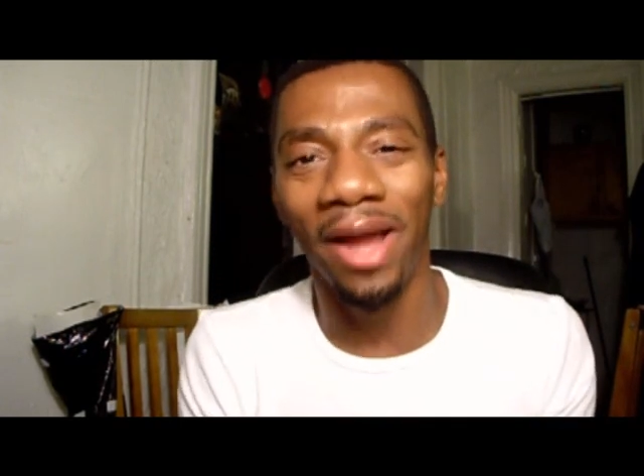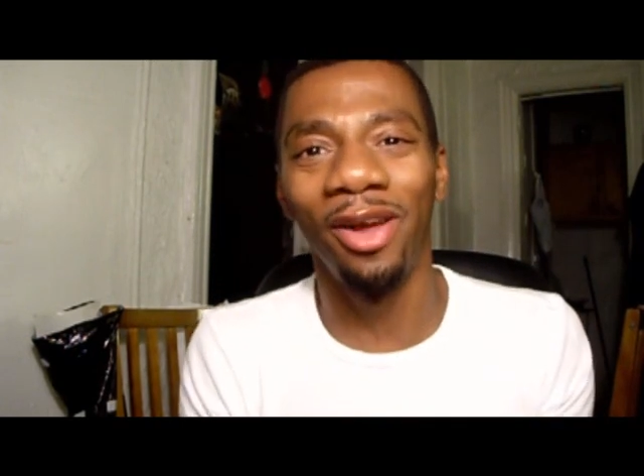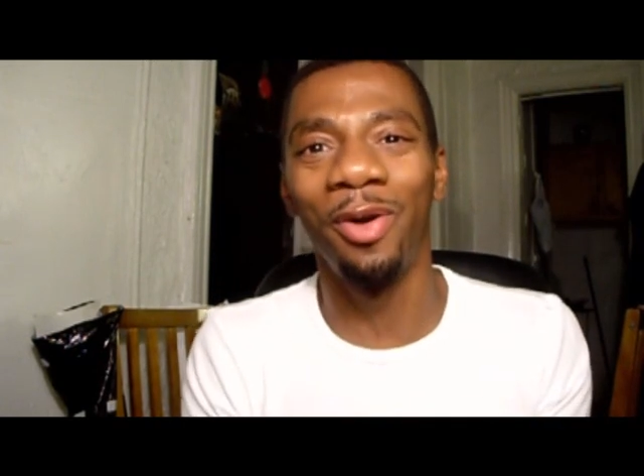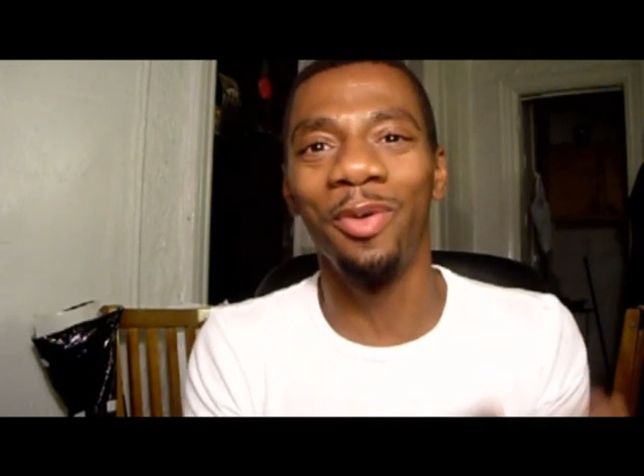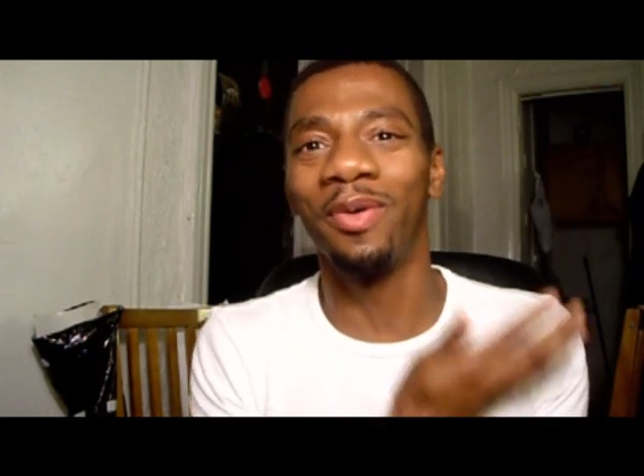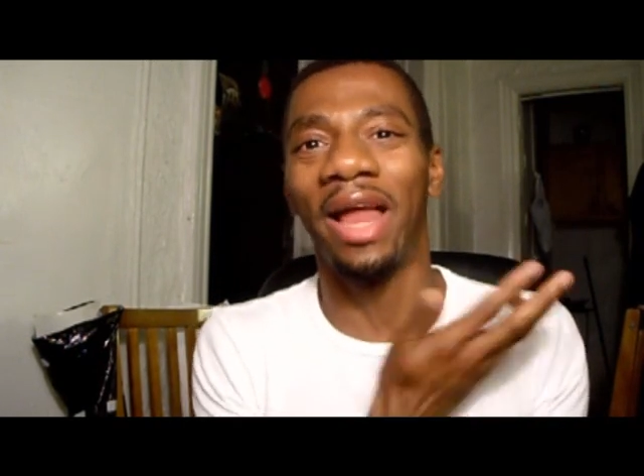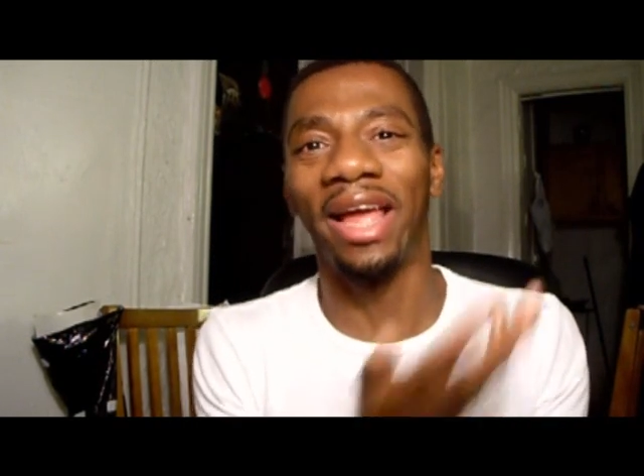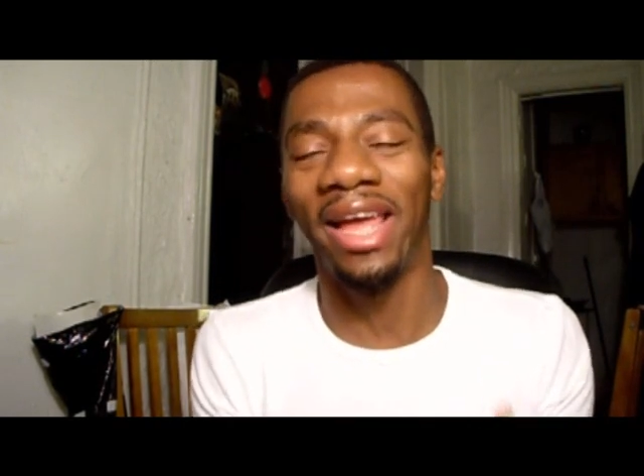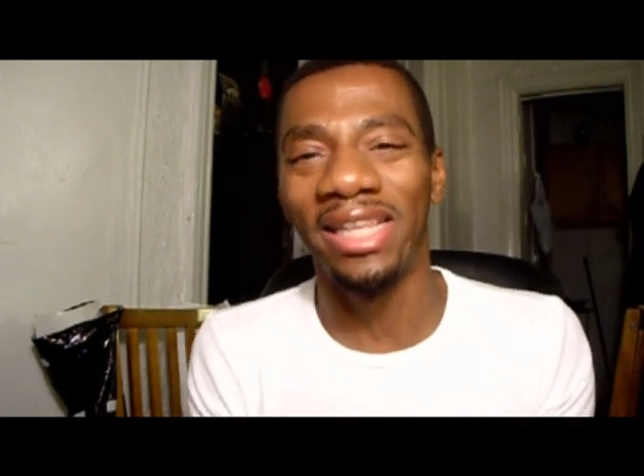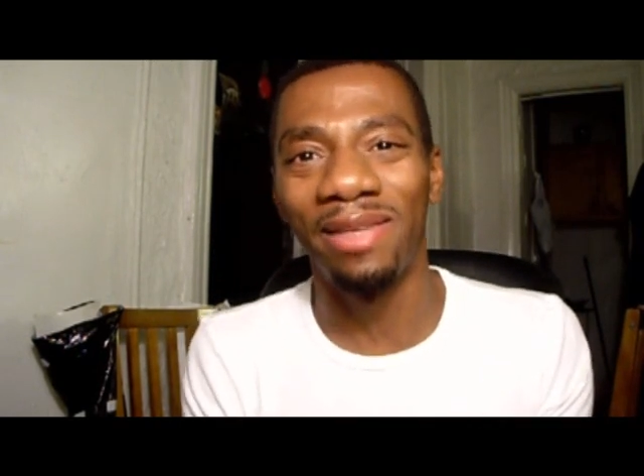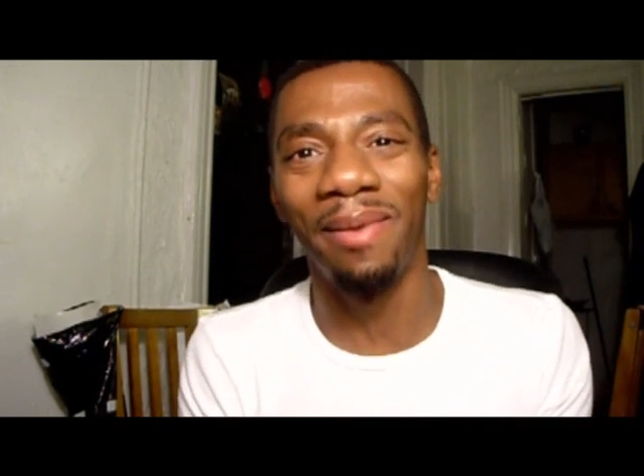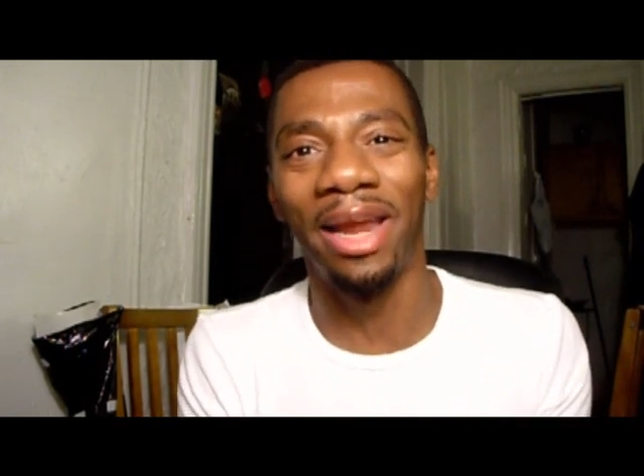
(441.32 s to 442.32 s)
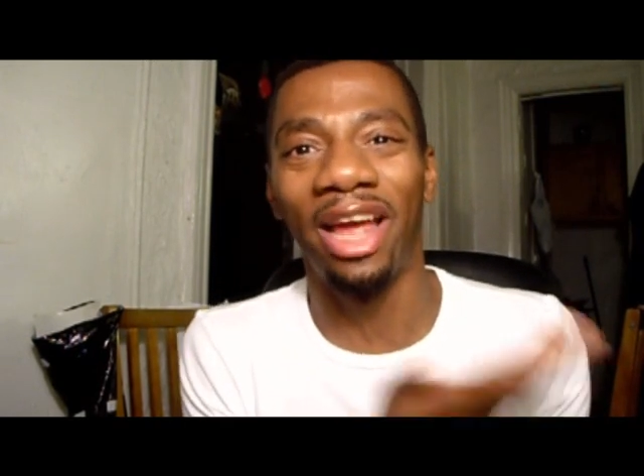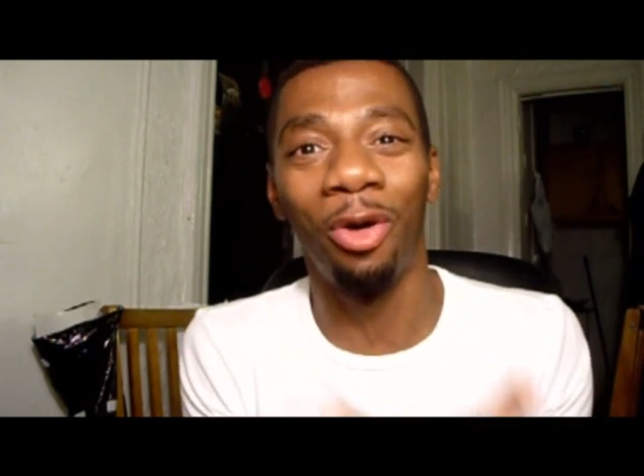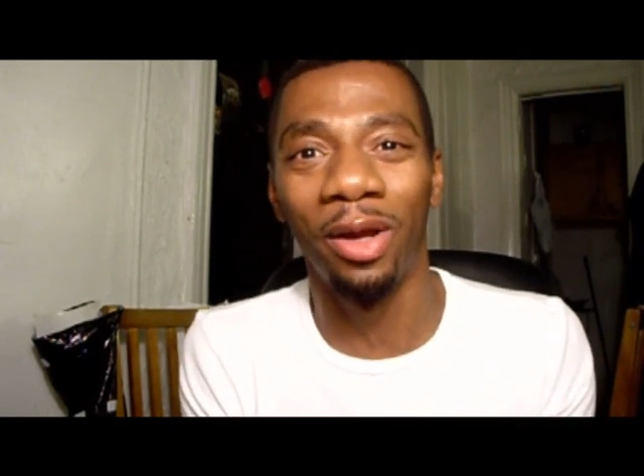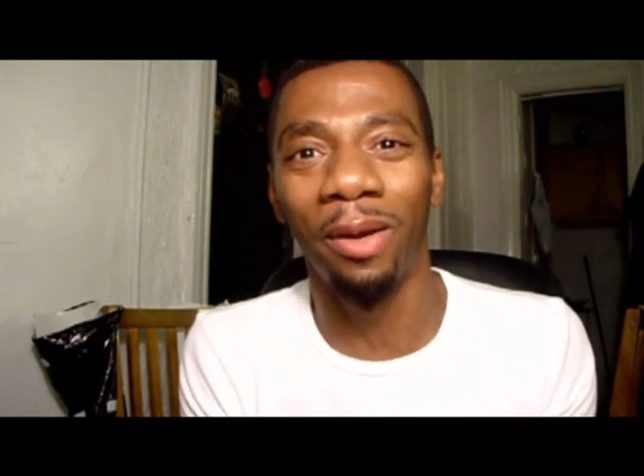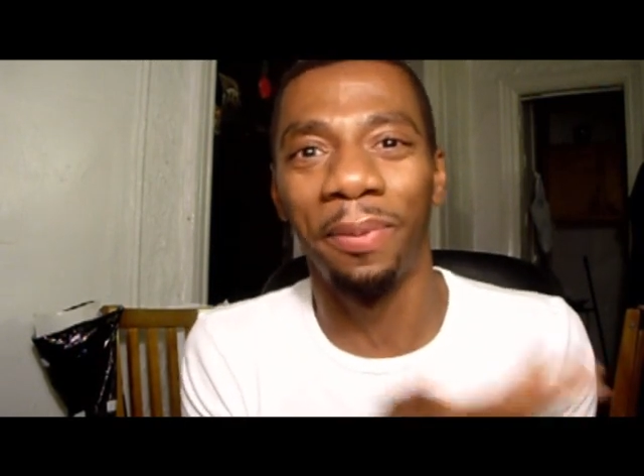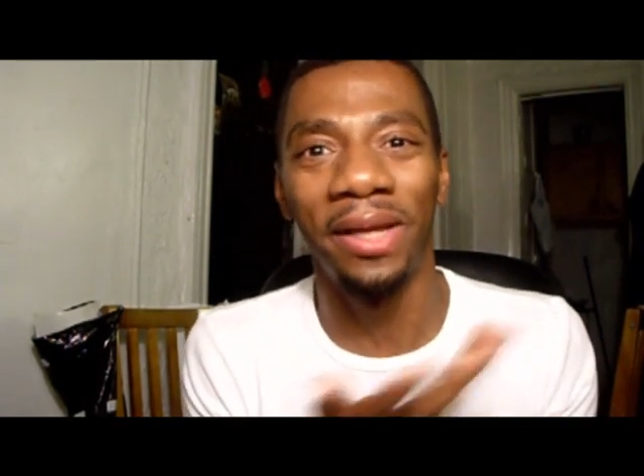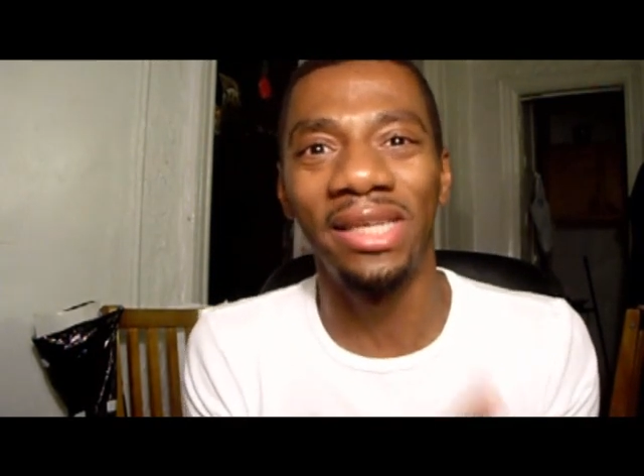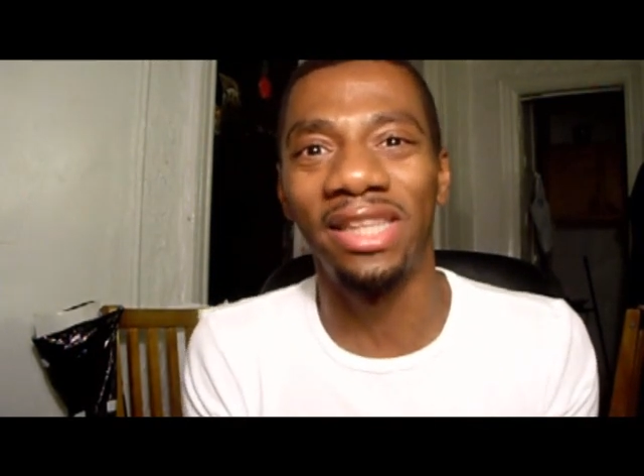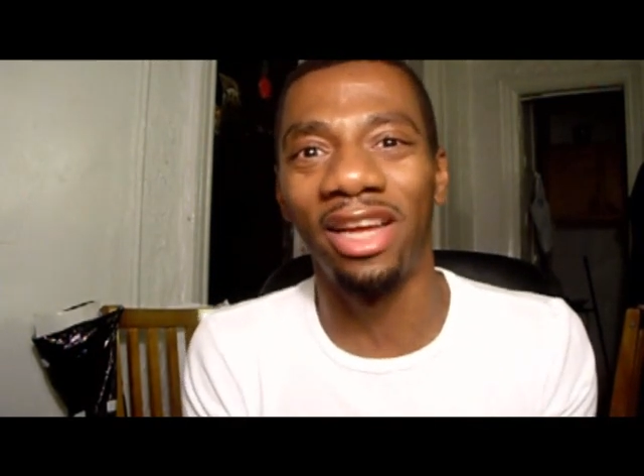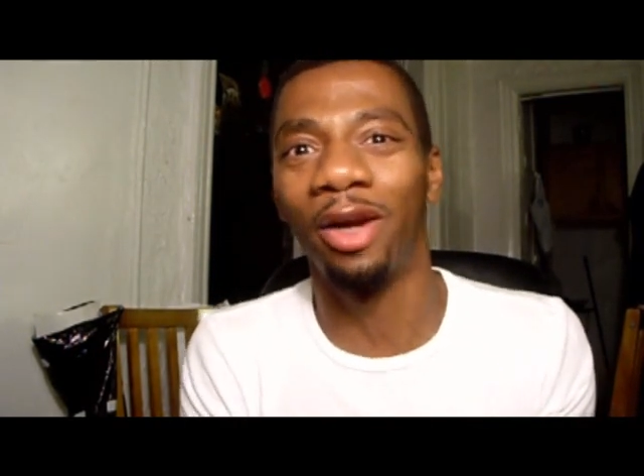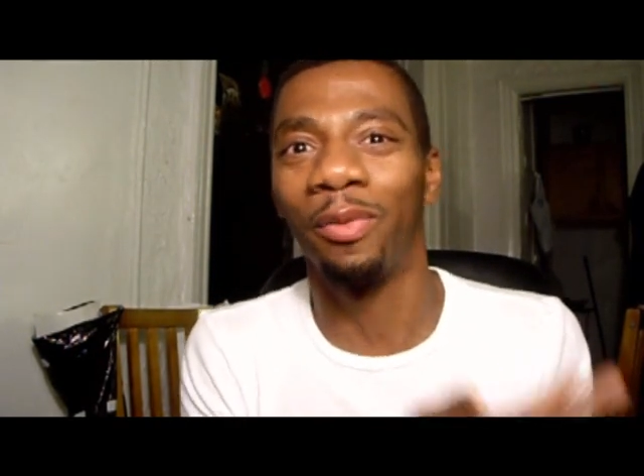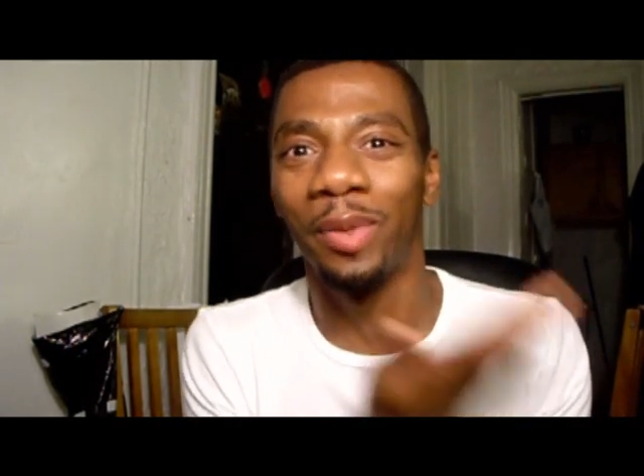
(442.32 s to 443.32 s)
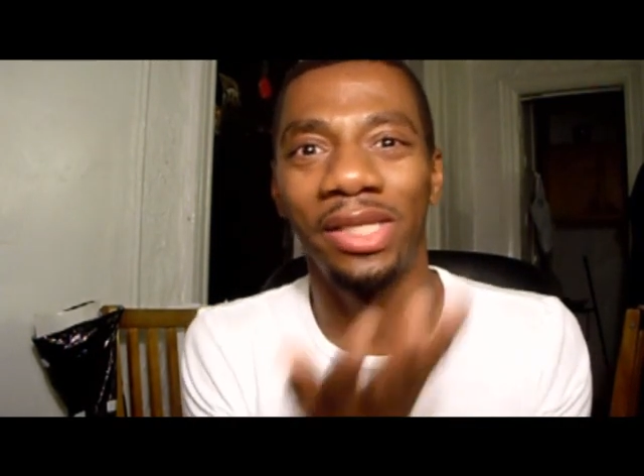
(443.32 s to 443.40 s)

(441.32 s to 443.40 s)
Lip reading: anybody who had somebody holding a place